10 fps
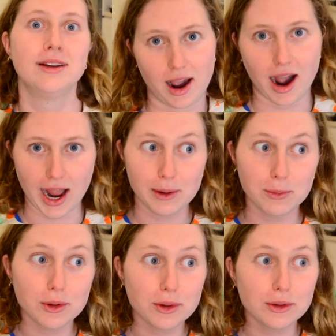I
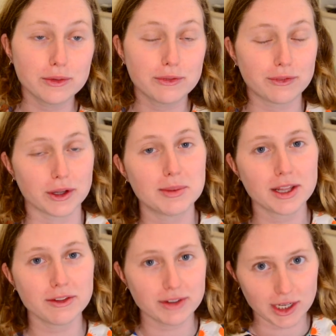will film
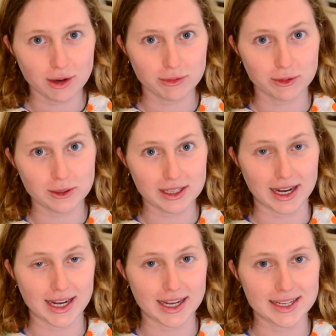another video for you
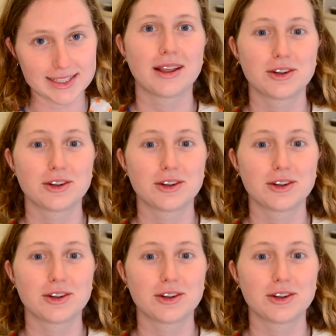guys